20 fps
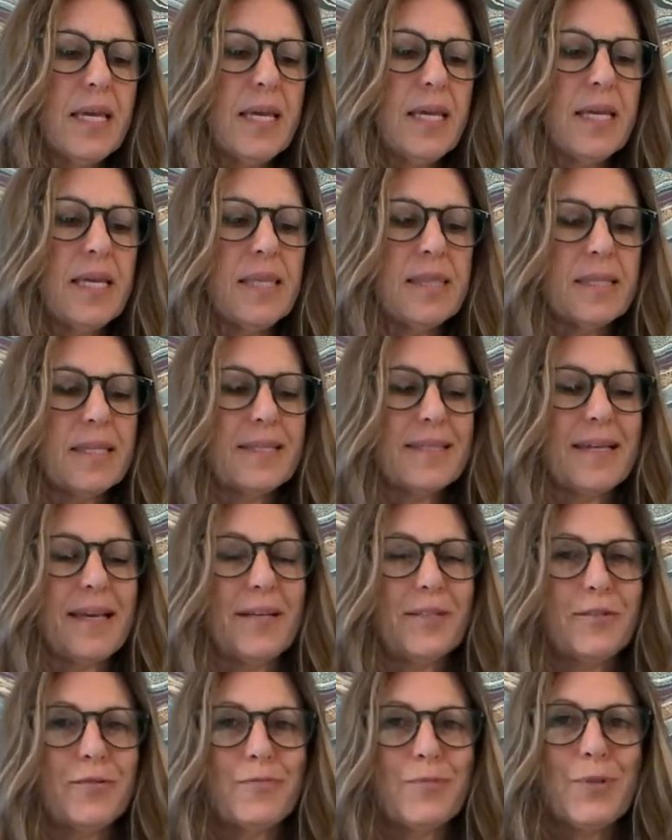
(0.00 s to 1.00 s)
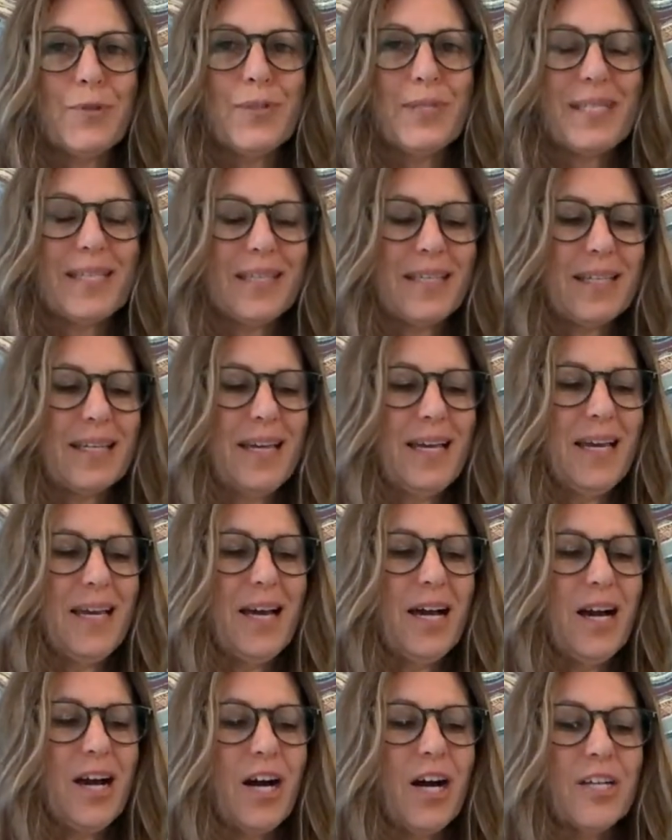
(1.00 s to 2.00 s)
in The Sound of Music.
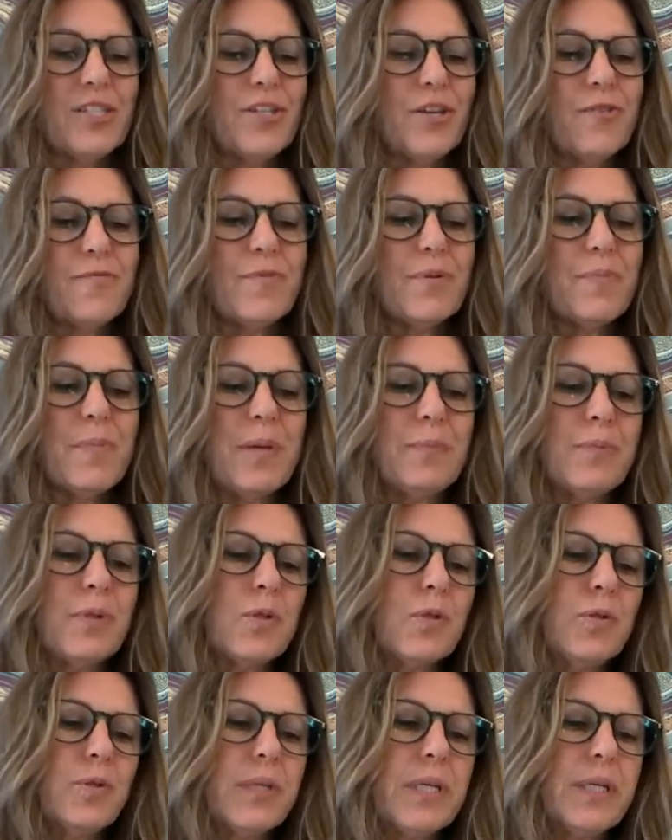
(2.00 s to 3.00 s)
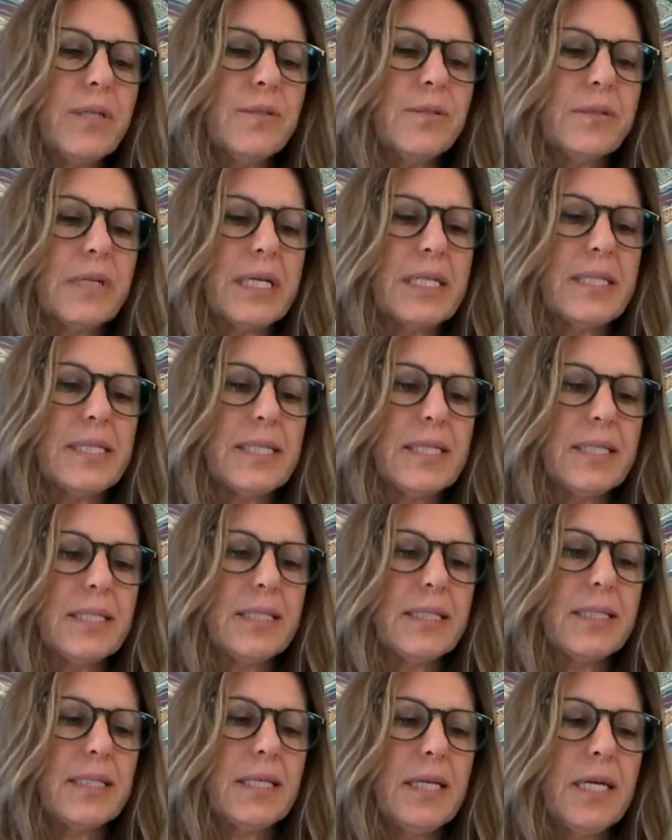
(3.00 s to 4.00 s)
I don't remember cooking or
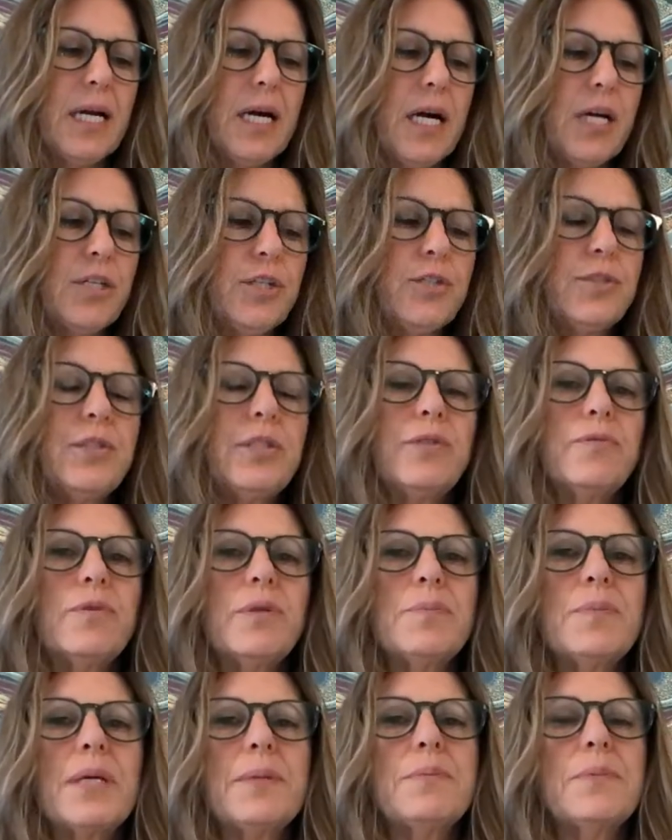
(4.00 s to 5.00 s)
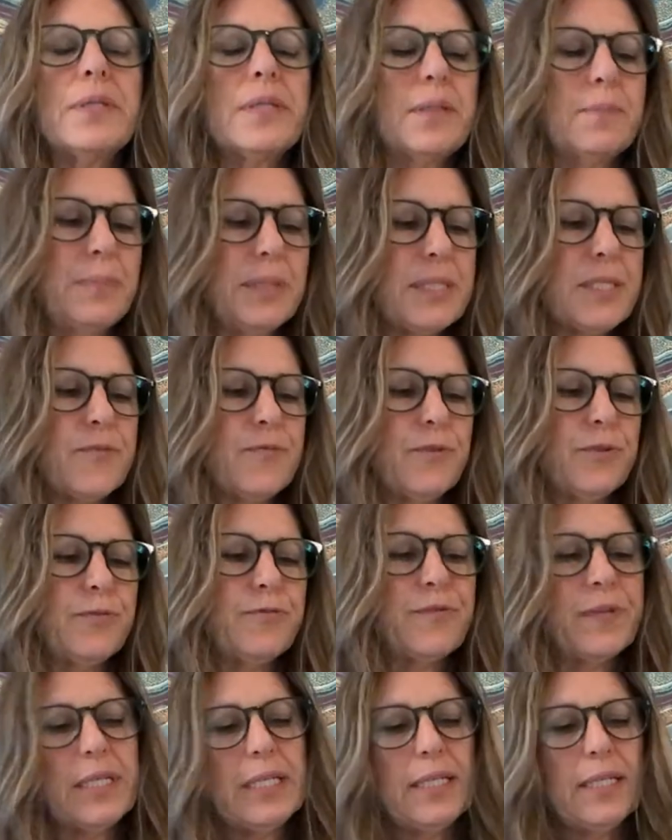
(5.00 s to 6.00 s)
eating. I only remember the blissful
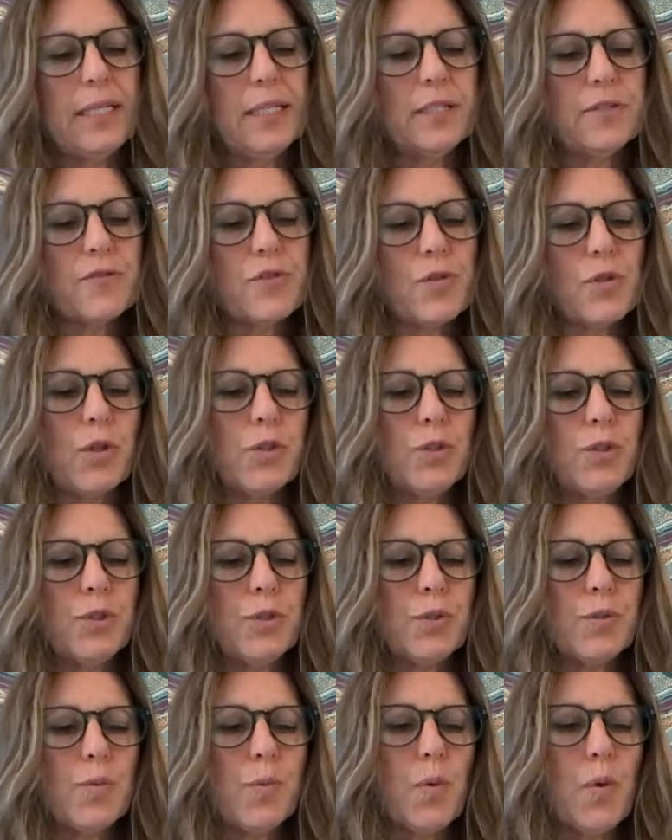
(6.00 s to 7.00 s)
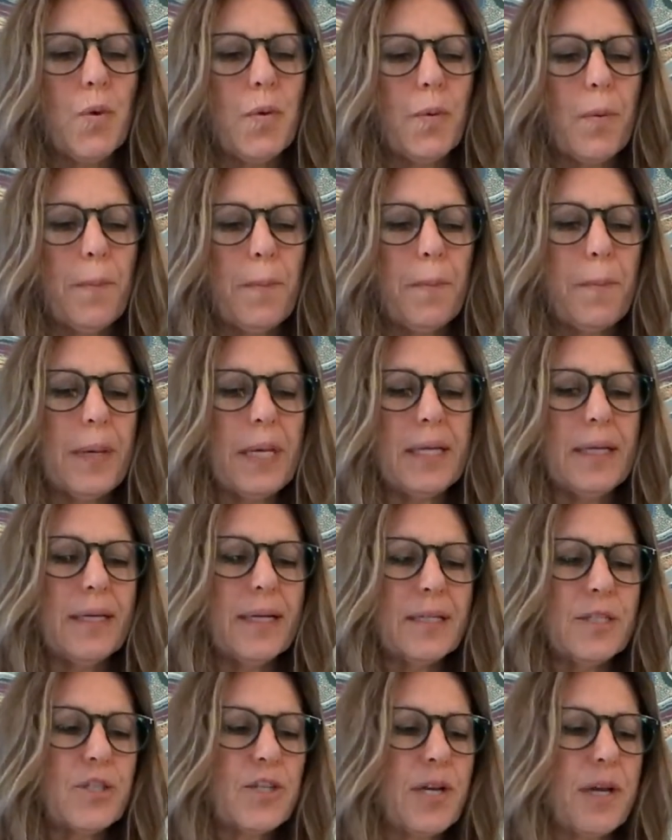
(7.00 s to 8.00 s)
feeling of Sonia's warm,
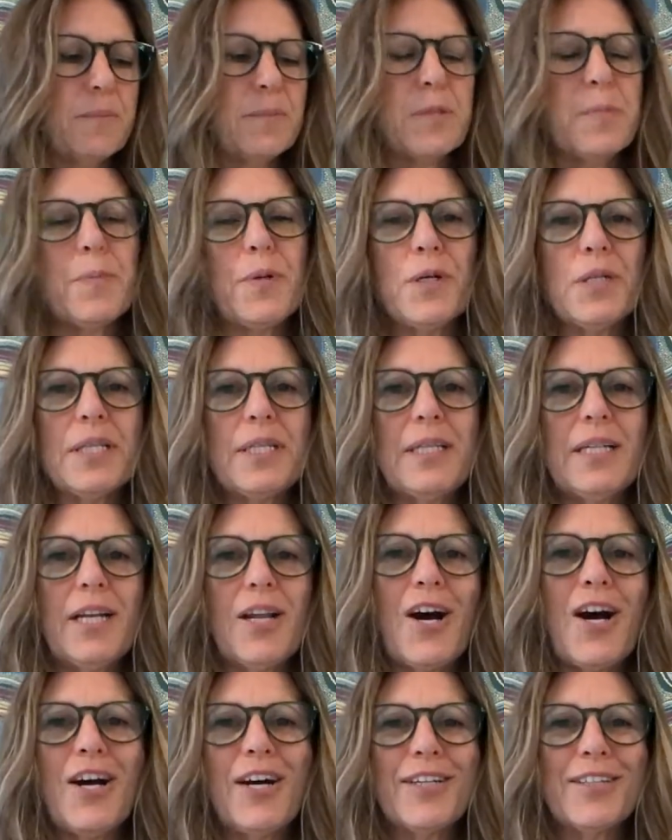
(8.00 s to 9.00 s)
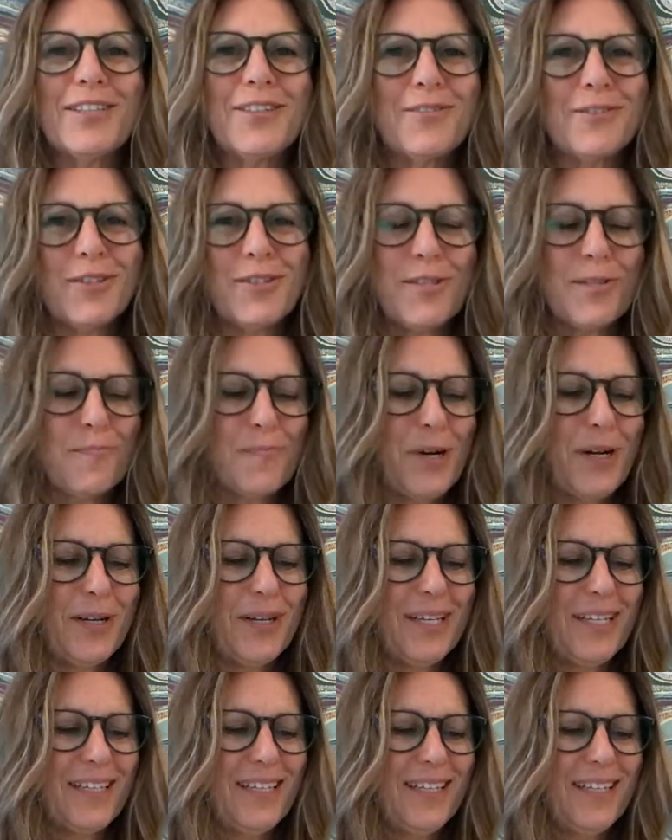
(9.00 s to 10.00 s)
peanut-shaped body lying across
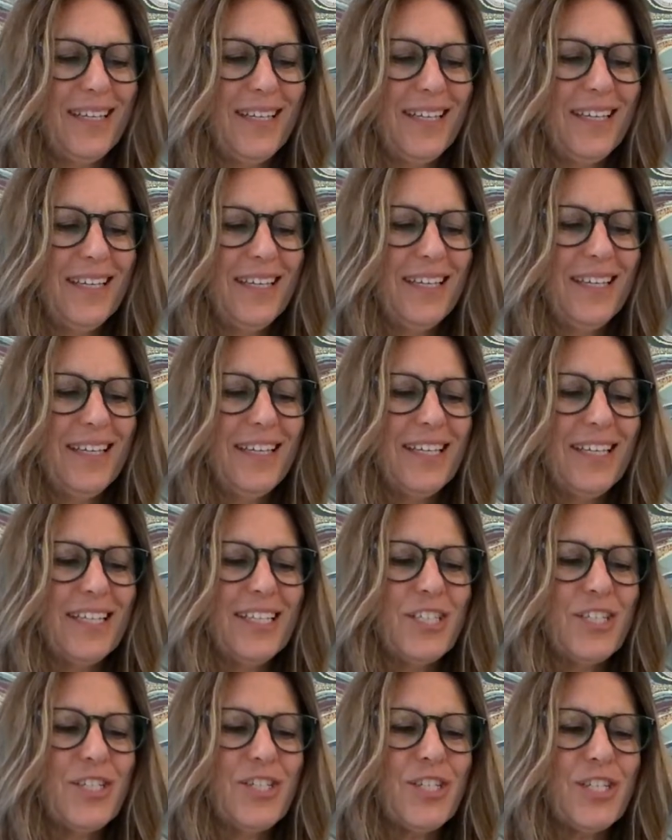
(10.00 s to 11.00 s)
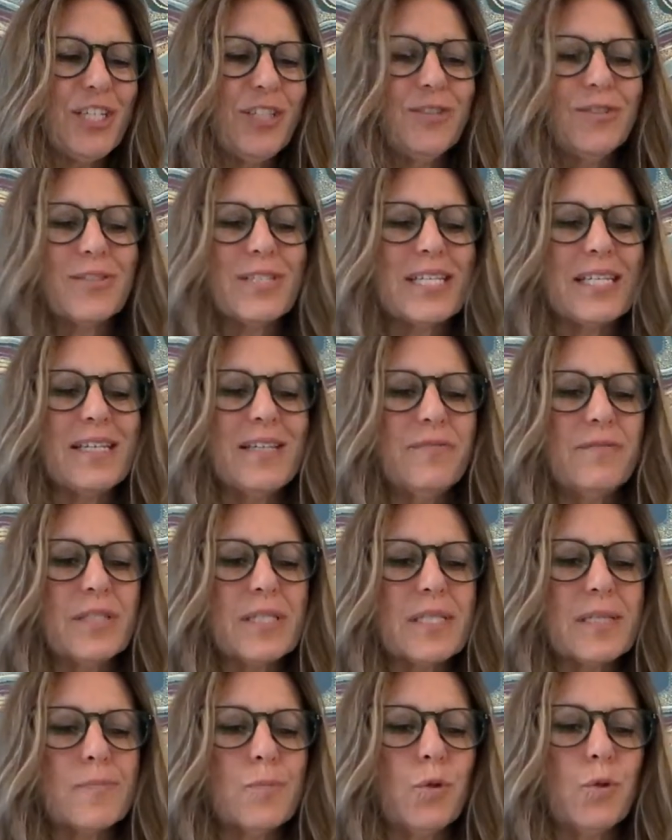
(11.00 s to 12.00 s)
mine. She looked even
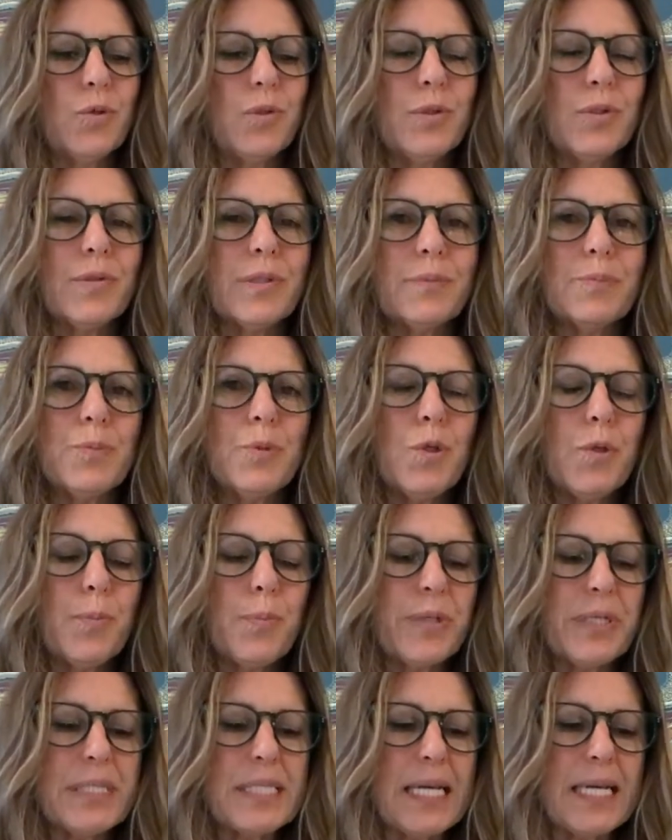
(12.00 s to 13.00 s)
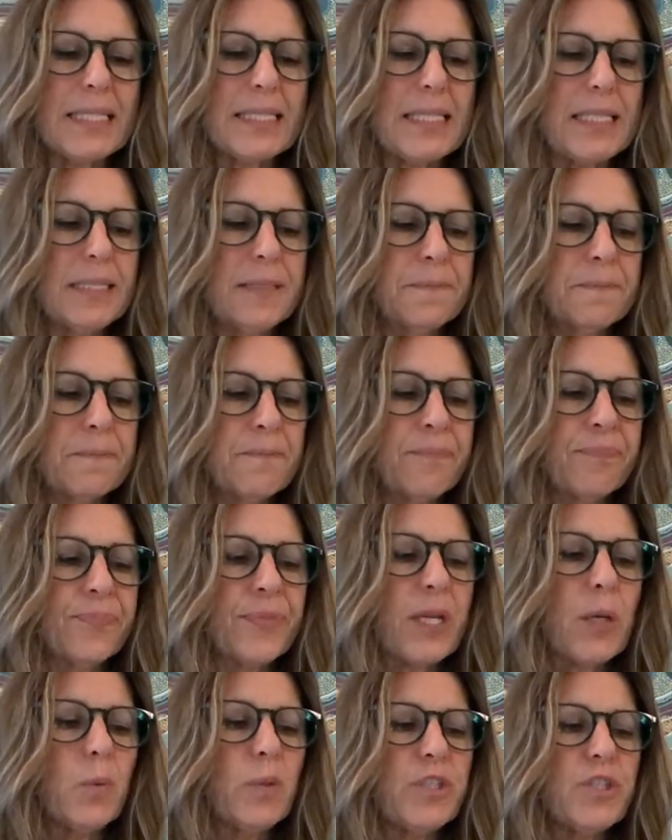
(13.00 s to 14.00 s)
smaller and more protected
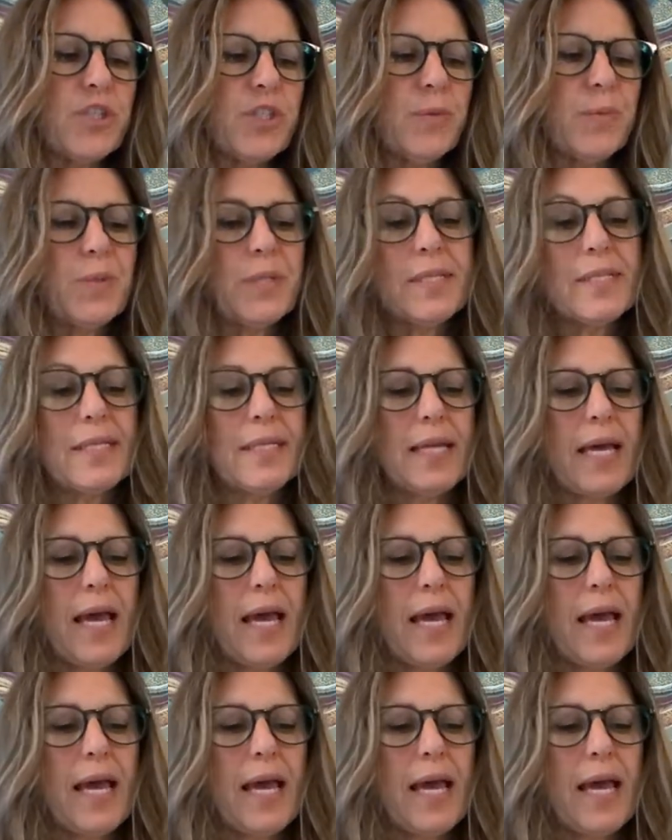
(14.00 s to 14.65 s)
when she was in